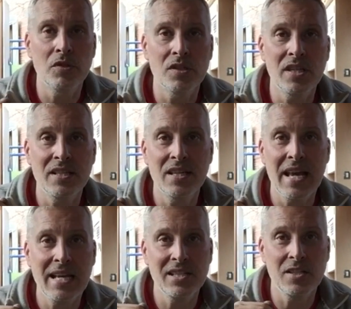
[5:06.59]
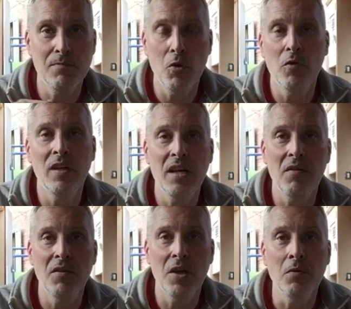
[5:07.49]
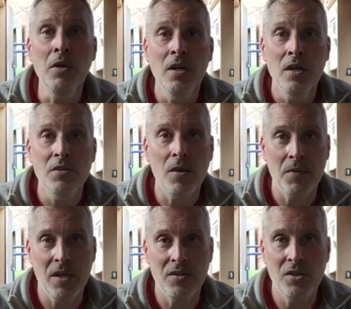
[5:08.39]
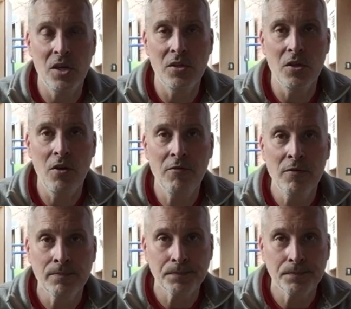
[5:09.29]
that says gas is moving even though something is turned off.